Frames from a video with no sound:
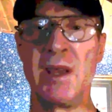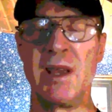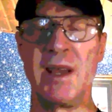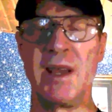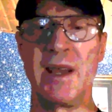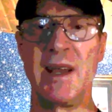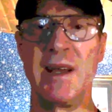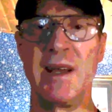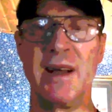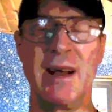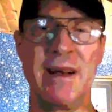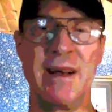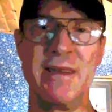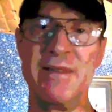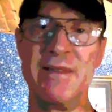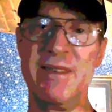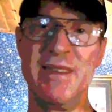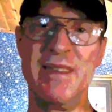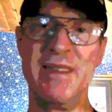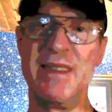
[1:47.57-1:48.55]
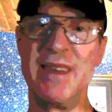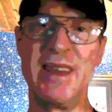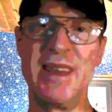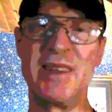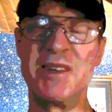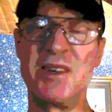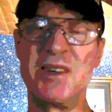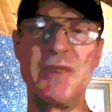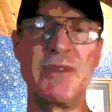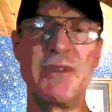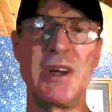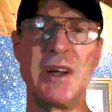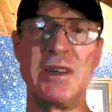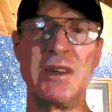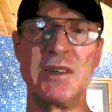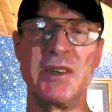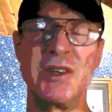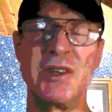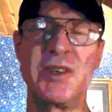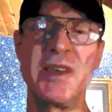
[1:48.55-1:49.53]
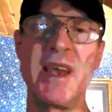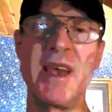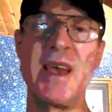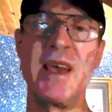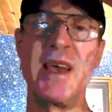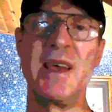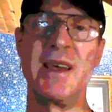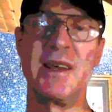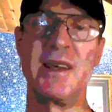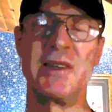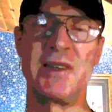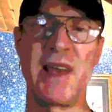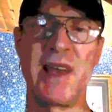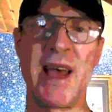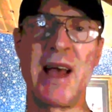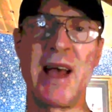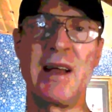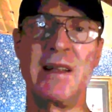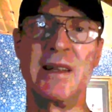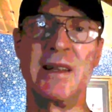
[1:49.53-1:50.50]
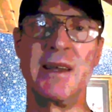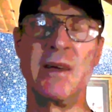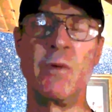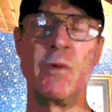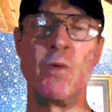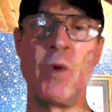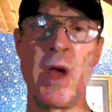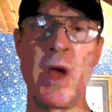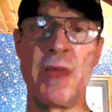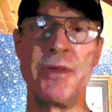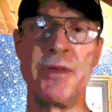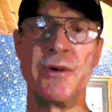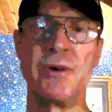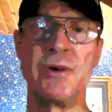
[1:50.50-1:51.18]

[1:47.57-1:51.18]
it's difficult to say exactly whether